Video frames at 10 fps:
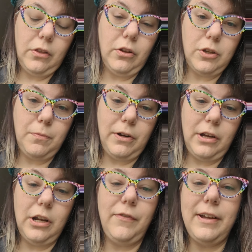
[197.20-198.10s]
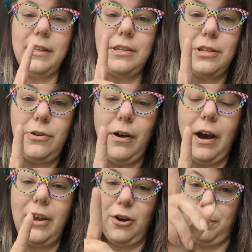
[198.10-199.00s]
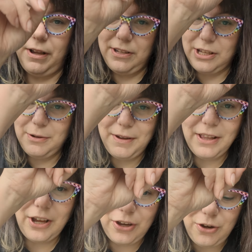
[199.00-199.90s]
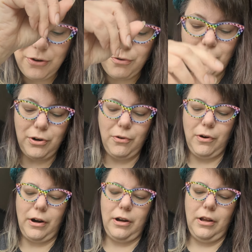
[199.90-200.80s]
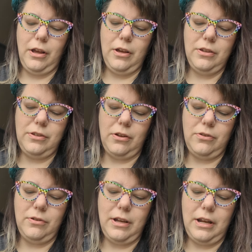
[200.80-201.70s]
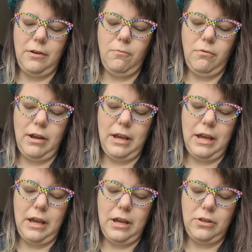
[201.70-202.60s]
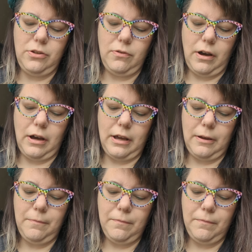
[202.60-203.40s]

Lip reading: Looks pretty good. If it gets too high, your beak's going to be like a unicorn horn. So don't get it way too high.